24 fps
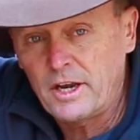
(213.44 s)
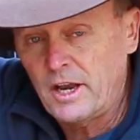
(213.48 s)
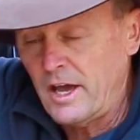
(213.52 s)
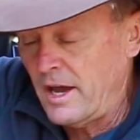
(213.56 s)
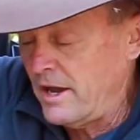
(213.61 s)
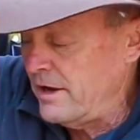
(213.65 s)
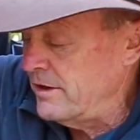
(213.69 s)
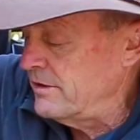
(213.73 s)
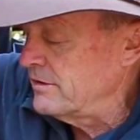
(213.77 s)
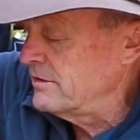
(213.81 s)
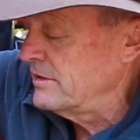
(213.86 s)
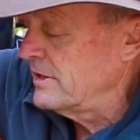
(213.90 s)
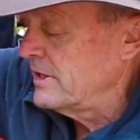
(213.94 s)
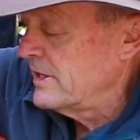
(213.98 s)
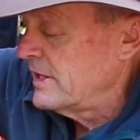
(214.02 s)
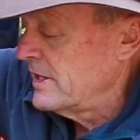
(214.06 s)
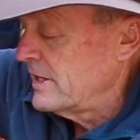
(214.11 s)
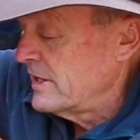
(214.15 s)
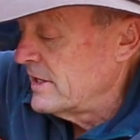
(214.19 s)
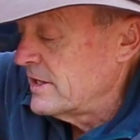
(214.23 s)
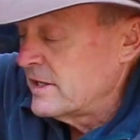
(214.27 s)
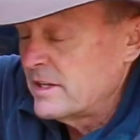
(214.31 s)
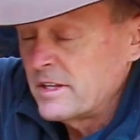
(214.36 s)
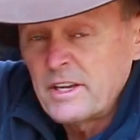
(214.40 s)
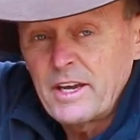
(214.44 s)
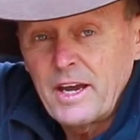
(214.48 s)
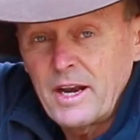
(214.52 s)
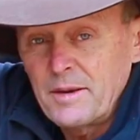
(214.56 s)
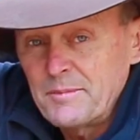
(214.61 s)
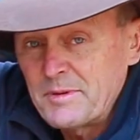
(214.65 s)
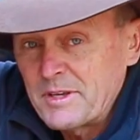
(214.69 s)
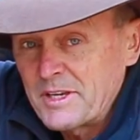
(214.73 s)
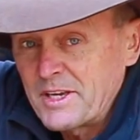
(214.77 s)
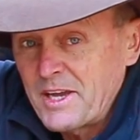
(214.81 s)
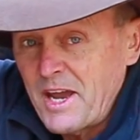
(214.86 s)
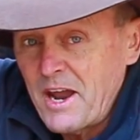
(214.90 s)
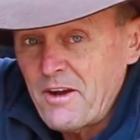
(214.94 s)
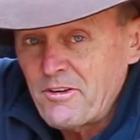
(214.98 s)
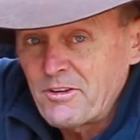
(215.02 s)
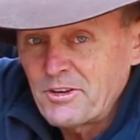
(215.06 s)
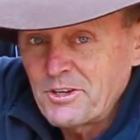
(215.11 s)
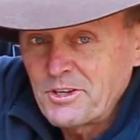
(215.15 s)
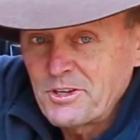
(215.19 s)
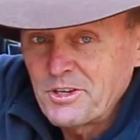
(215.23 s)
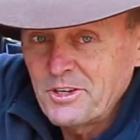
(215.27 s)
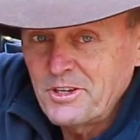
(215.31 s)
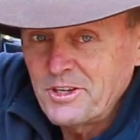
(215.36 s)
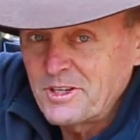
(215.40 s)
load, you're going to be
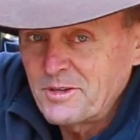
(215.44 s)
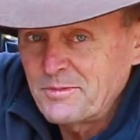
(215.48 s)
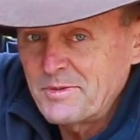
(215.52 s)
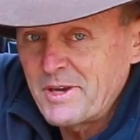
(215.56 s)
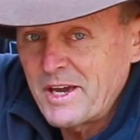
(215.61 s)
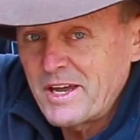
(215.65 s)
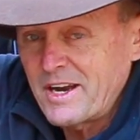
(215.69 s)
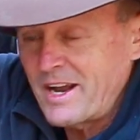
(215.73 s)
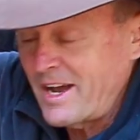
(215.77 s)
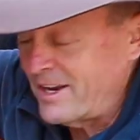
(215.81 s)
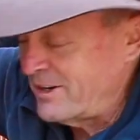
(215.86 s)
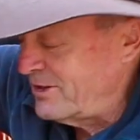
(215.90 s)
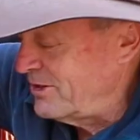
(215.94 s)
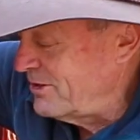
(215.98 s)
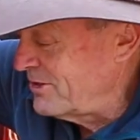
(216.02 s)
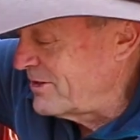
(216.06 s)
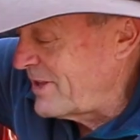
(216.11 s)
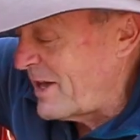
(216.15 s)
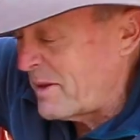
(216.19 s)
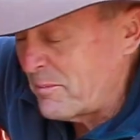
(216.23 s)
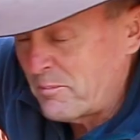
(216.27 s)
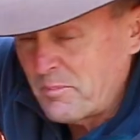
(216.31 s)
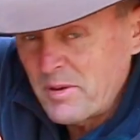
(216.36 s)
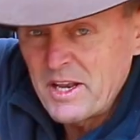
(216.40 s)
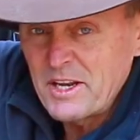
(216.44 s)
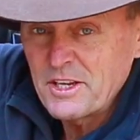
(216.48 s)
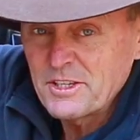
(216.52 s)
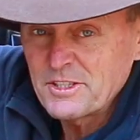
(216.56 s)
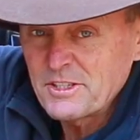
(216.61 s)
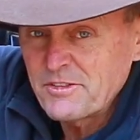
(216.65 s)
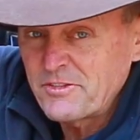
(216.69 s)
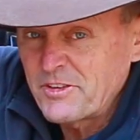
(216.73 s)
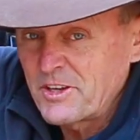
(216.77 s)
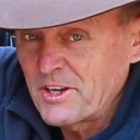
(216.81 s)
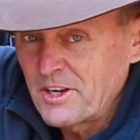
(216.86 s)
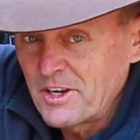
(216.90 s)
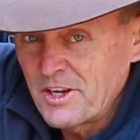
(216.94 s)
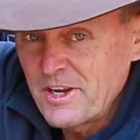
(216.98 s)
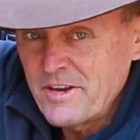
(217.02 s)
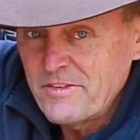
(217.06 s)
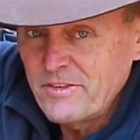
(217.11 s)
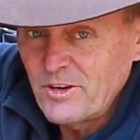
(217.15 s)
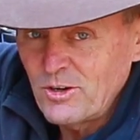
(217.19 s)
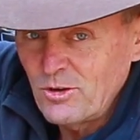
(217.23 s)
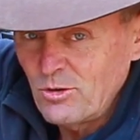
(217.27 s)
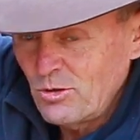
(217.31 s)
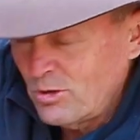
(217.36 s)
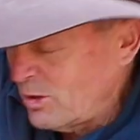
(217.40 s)
guaranteed to be able to undo that pin, because if you leave
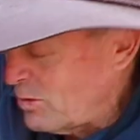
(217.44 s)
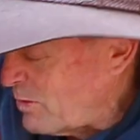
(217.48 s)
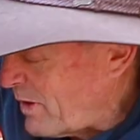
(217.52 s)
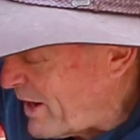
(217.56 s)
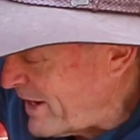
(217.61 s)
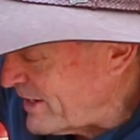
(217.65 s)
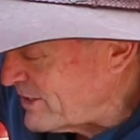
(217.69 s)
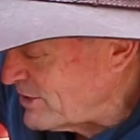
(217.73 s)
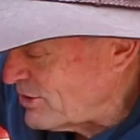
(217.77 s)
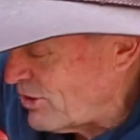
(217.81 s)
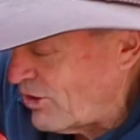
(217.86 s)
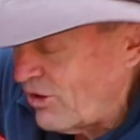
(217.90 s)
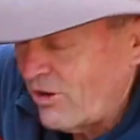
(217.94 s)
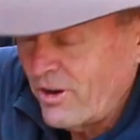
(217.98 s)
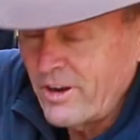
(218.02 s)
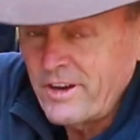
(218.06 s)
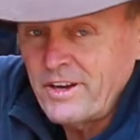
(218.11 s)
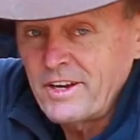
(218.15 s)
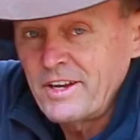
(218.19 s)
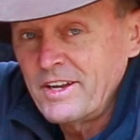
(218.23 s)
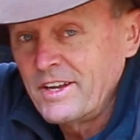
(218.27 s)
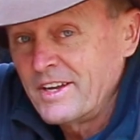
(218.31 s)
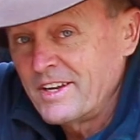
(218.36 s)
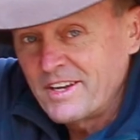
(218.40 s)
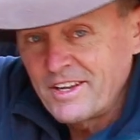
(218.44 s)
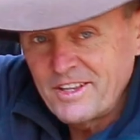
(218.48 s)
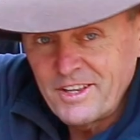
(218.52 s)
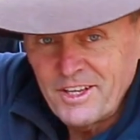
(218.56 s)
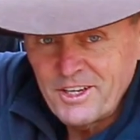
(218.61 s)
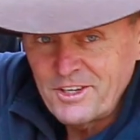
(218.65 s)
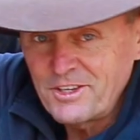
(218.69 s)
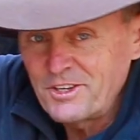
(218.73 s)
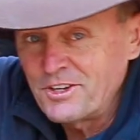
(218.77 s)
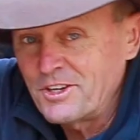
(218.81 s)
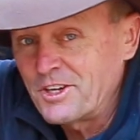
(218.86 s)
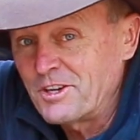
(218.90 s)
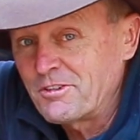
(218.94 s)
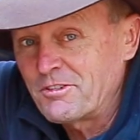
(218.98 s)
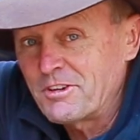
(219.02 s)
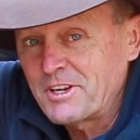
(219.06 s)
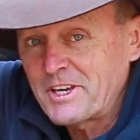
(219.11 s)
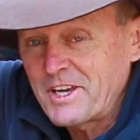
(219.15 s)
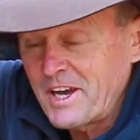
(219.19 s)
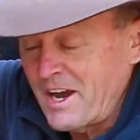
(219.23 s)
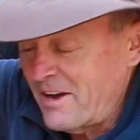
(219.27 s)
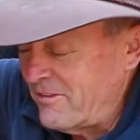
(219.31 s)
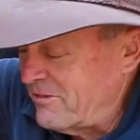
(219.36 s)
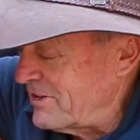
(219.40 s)
it all the way tight and then do your
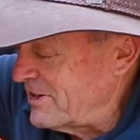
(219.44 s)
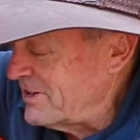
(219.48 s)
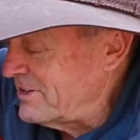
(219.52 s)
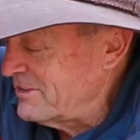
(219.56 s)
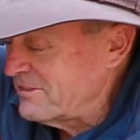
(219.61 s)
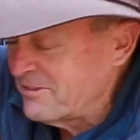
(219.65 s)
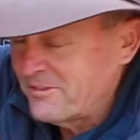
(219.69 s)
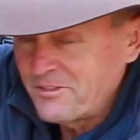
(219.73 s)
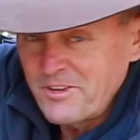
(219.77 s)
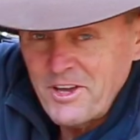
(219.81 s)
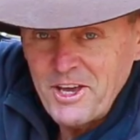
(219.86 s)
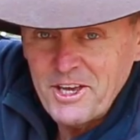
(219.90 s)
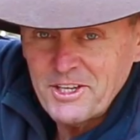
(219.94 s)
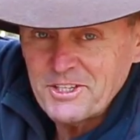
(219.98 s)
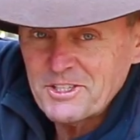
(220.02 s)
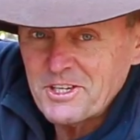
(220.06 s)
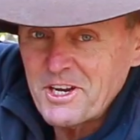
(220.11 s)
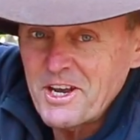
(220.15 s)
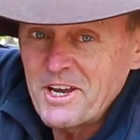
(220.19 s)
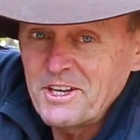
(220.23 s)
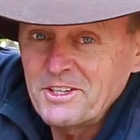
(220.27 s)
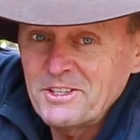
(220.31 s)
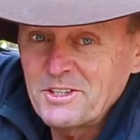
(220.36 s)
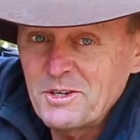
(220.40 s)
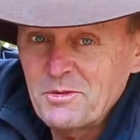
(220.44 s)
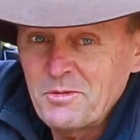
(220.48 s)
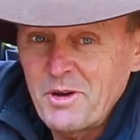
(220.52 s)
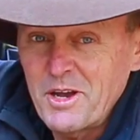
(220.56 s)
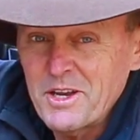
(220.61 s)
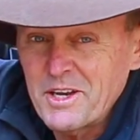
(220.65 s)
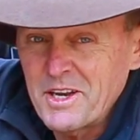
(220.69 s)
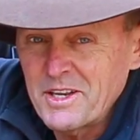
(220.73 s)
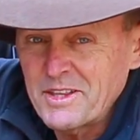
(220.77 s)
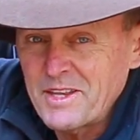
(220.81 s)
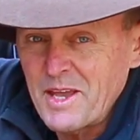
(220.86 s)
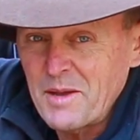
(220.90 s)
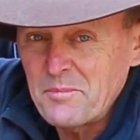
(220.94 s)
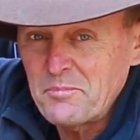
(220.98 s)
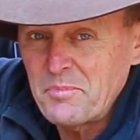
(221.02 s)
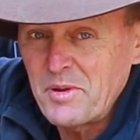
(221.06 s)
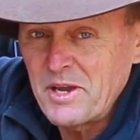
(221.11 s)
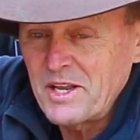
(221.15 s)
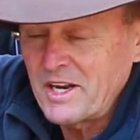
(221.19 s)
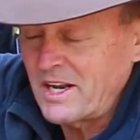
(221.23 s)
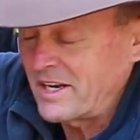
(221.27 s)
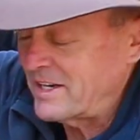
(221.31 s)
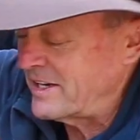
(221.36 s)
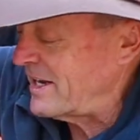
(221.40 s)
recovery, fair chance you won't get that
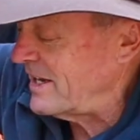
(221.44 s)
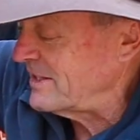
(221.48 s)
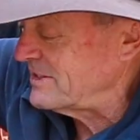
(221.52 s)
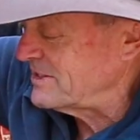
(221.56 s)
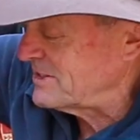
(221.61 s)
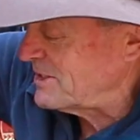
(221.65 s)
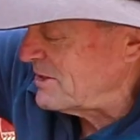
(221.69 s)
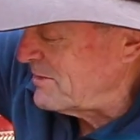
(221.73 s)
pin undone.